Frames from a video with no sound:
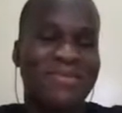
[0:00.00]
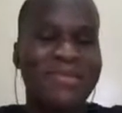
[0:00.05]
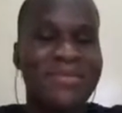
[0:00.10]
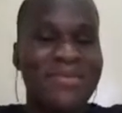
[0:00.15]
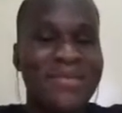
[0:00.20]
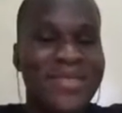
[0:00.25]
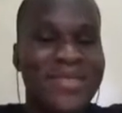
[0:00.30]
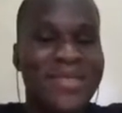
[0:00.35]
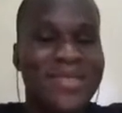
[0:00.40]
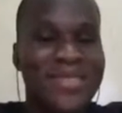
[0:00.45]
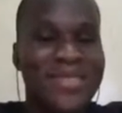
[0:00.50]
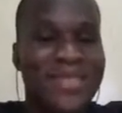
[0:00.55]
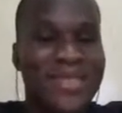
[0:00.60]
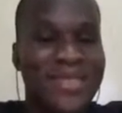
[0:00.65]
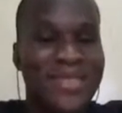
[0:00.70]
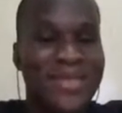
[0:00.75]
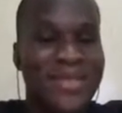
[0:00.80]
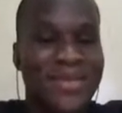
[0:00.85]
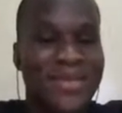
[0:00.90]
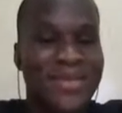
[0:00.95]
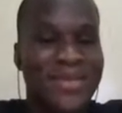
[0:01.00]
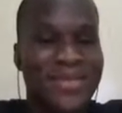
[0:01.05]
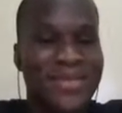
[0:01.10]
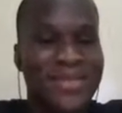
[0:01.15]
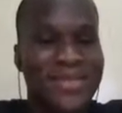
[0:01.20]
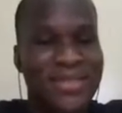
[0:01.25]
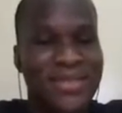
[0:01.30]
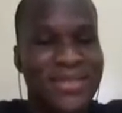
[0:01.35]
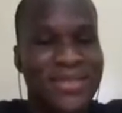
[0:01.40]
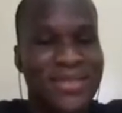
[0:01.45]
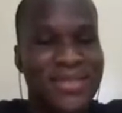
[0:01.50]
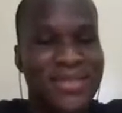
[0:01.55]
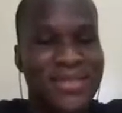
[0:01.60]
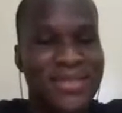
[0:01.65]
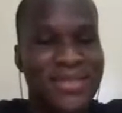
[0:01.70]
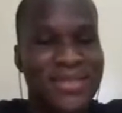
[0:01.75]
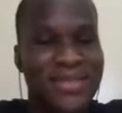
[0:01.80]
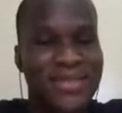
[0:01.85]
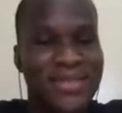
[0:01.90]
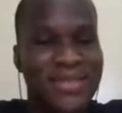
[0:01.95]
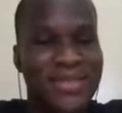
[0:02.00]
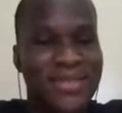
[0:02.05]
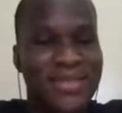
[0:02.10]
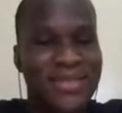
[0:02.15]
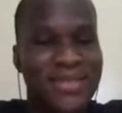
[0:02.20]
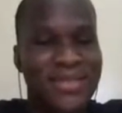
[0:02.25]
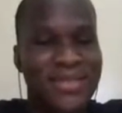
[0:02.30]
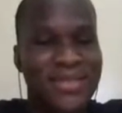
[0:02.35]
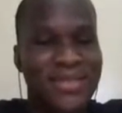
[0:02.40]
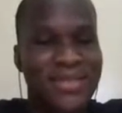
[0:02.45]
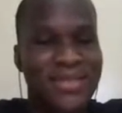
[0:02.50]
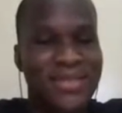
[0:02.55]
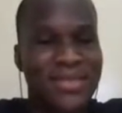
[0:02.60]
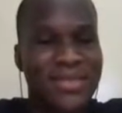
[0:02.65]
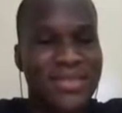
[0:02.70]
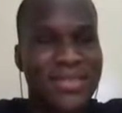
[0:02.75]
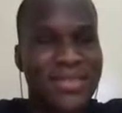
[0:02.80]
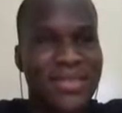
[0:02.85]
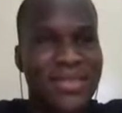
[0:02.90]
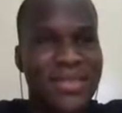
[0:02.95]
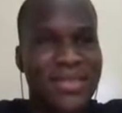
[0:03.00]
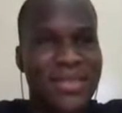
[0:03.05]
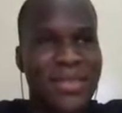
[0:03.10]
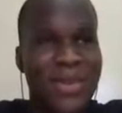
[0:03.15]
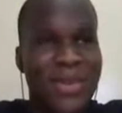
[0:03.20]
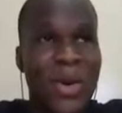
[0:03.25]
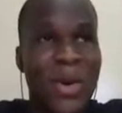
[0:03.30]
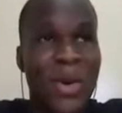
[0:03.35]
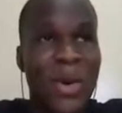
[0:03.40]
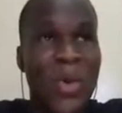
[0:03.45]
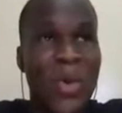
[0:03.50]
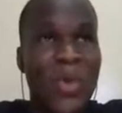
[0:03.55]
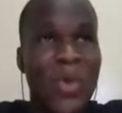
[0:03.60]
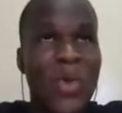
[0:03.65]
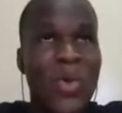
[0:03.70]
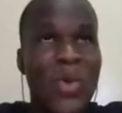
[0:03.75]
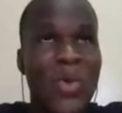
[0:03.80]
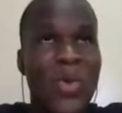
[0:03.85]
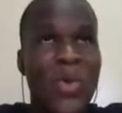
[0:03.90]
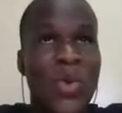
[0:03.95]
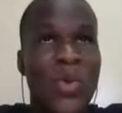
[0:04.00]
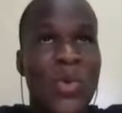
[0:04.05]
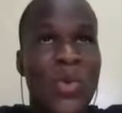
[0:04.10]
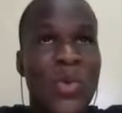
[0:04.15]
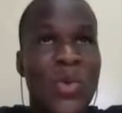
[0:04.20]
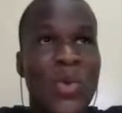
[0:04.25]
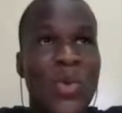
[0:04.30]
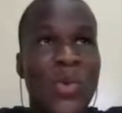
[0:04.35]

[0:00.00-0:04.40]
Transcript: [no speech]